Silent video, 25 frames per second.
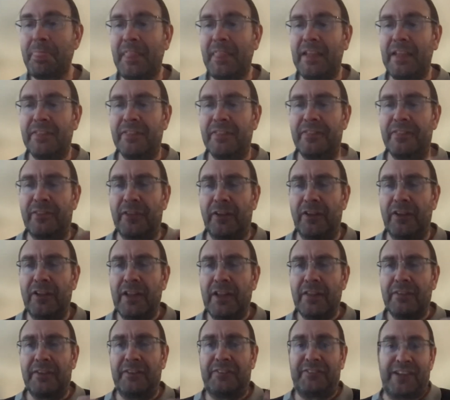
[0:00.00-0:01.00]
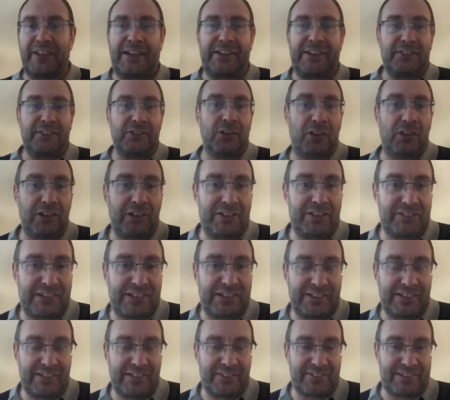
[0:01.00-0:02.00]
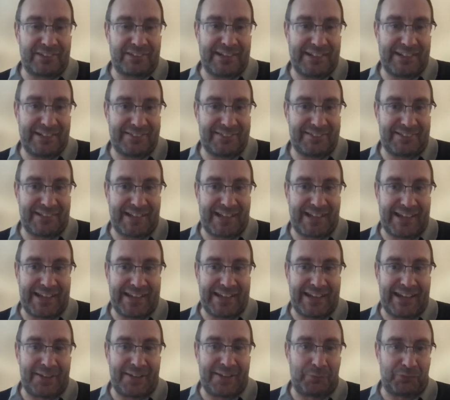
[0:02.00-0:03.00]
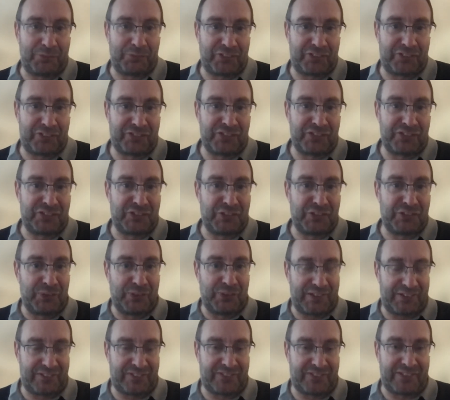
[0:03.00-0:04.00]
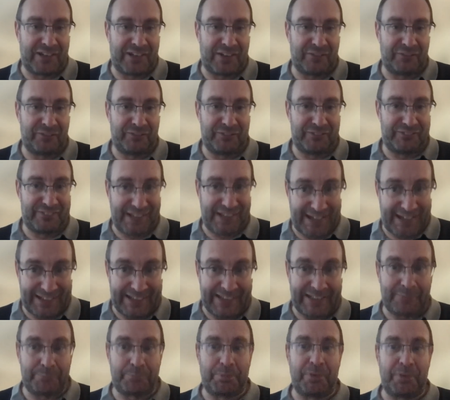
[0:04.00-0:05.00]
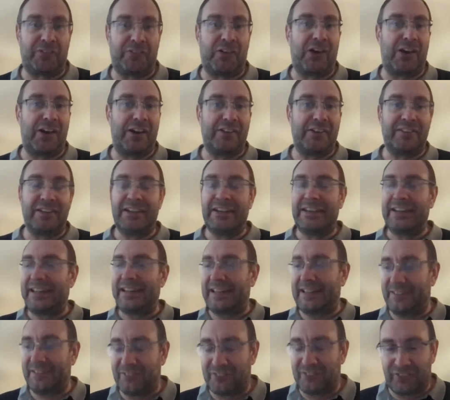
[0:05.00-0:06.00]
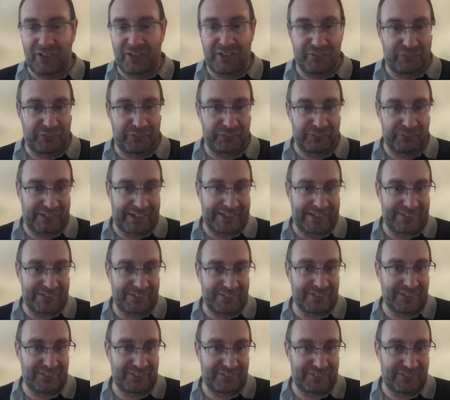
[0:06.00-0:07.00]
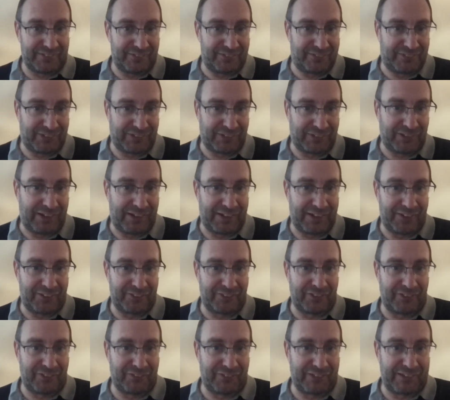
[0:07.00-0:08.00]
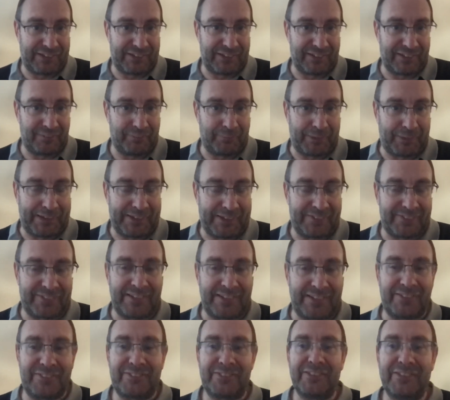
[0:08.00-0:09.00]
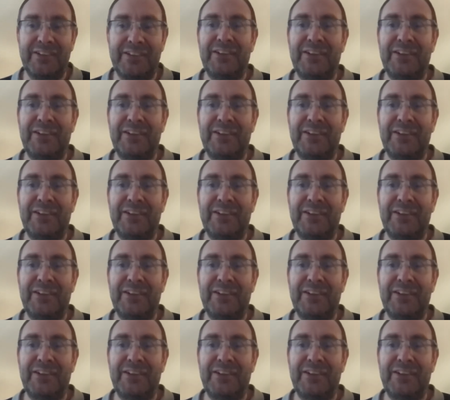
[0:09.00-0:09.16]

the technology that's here today enables us to do this stuff daily, provide insightful data to clients on a regular basis.